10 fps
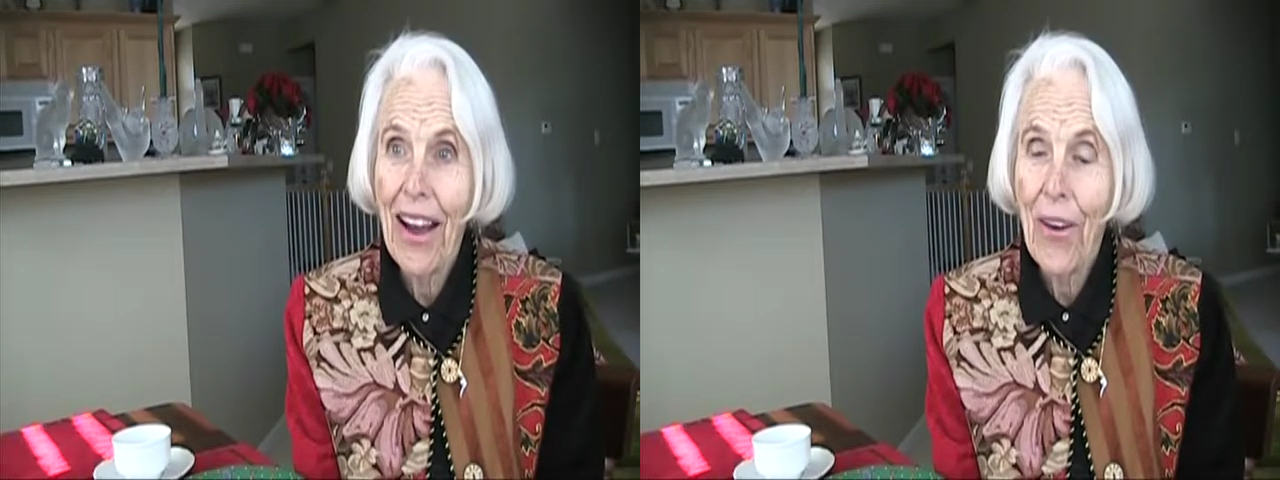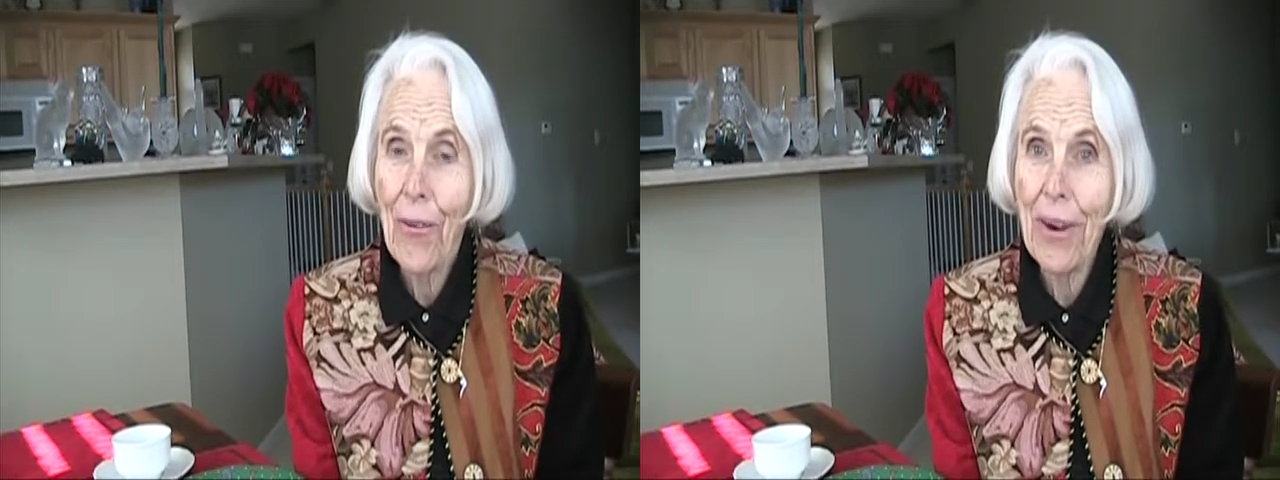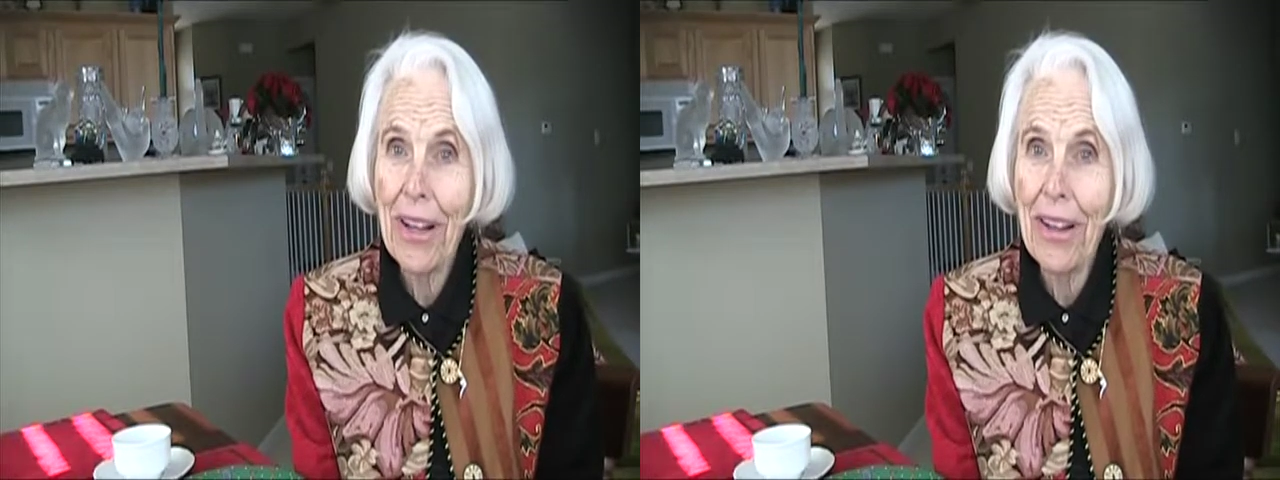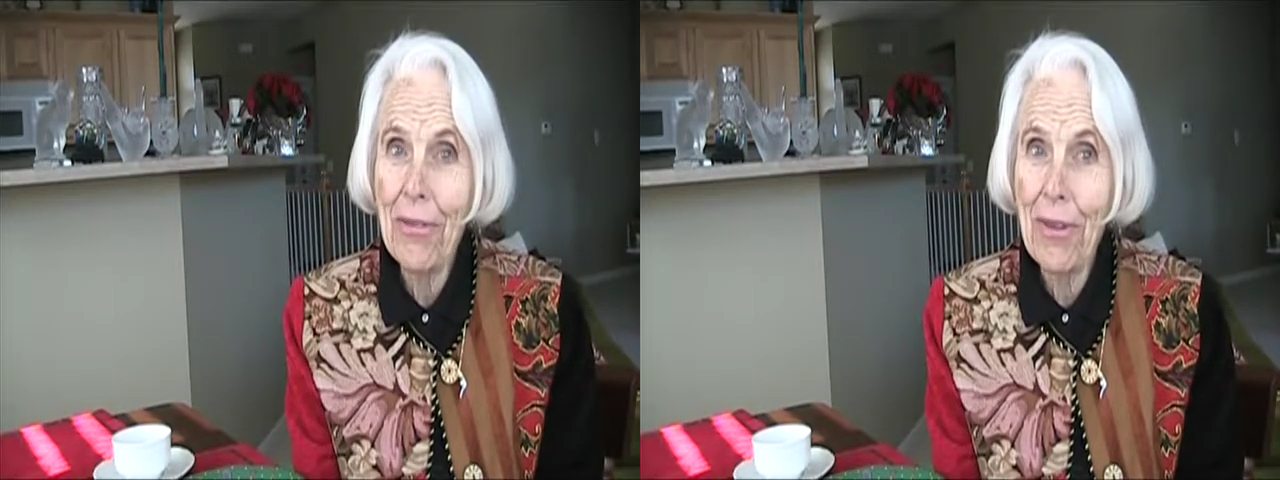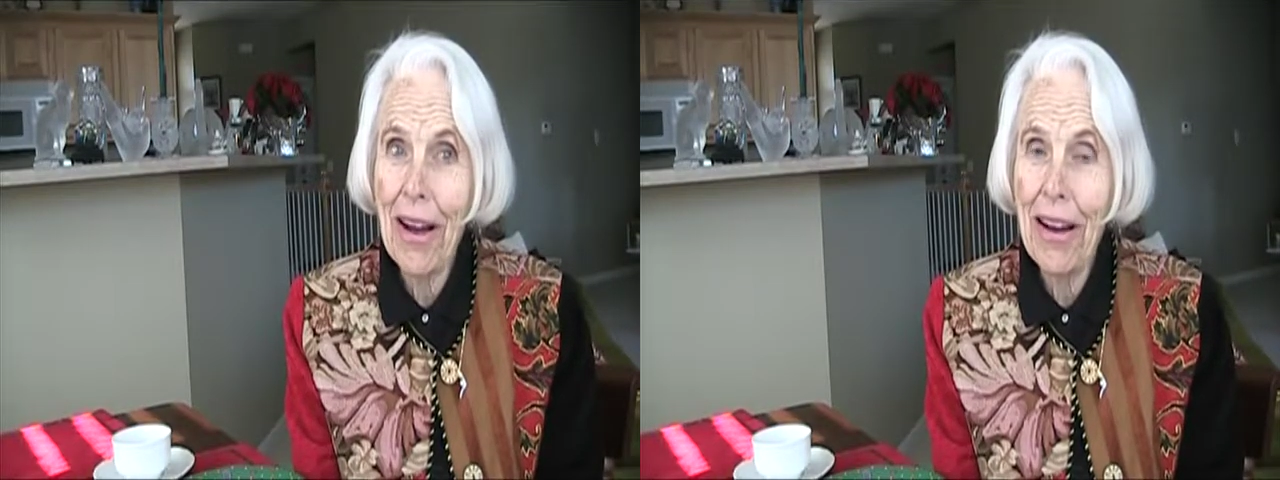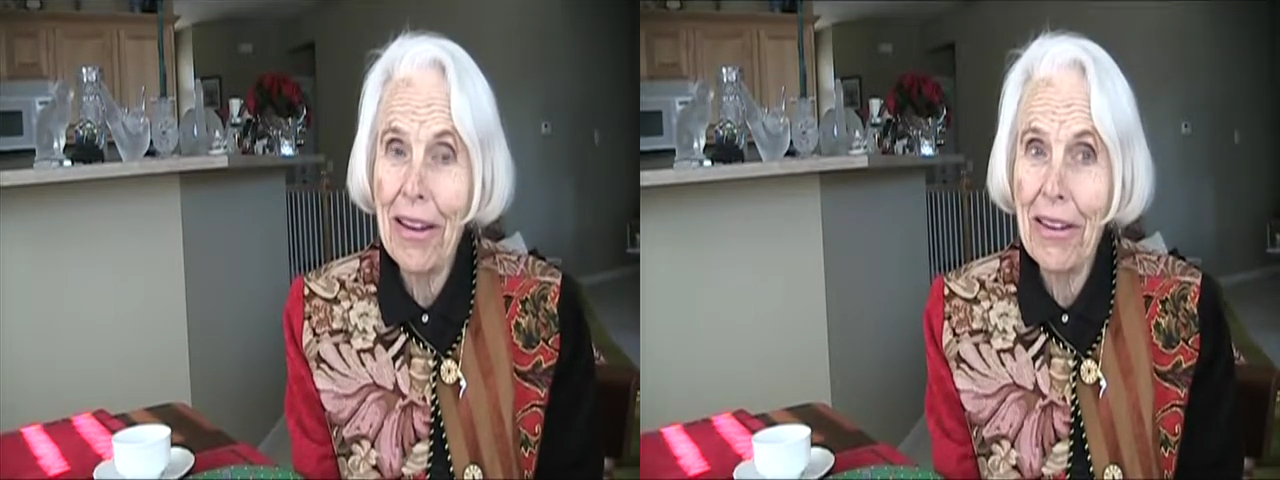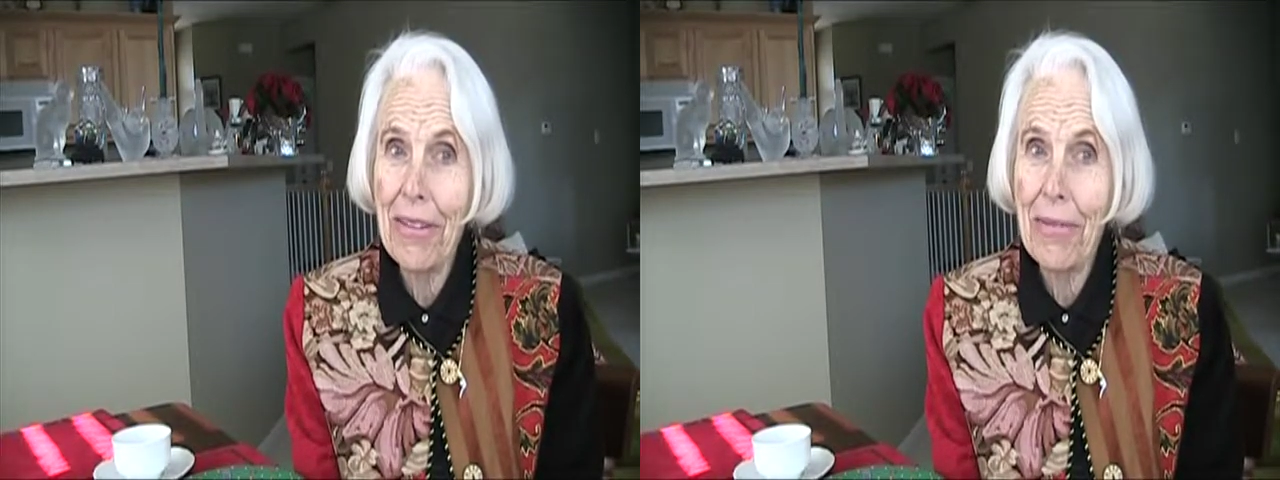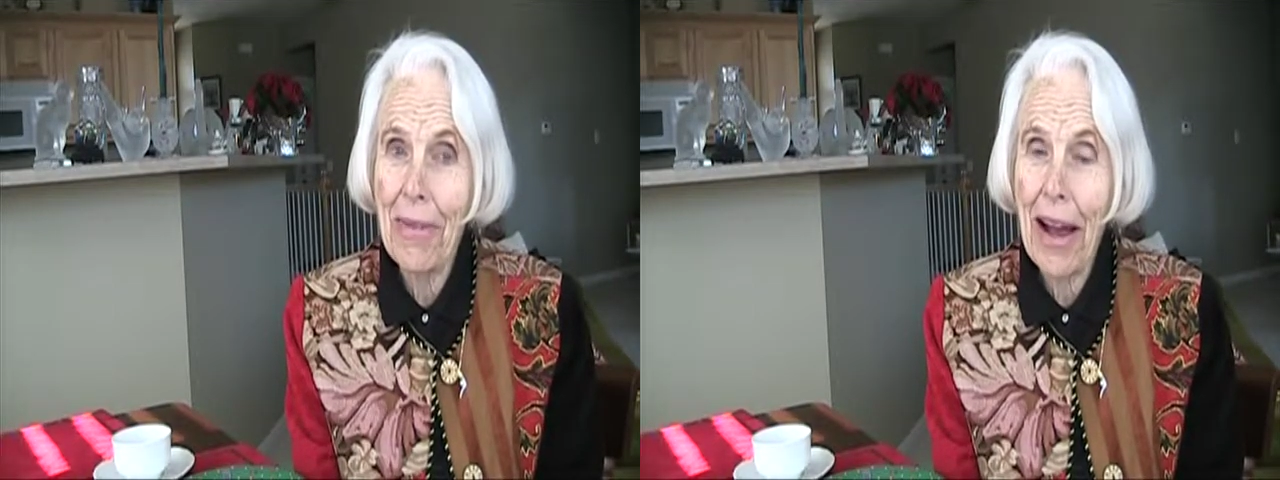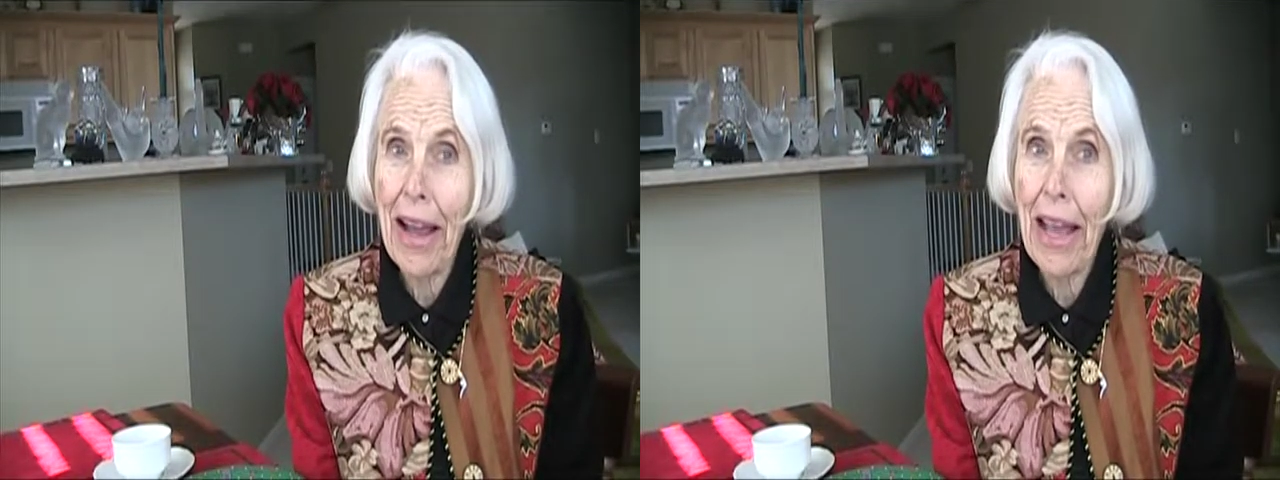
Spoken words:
Well, I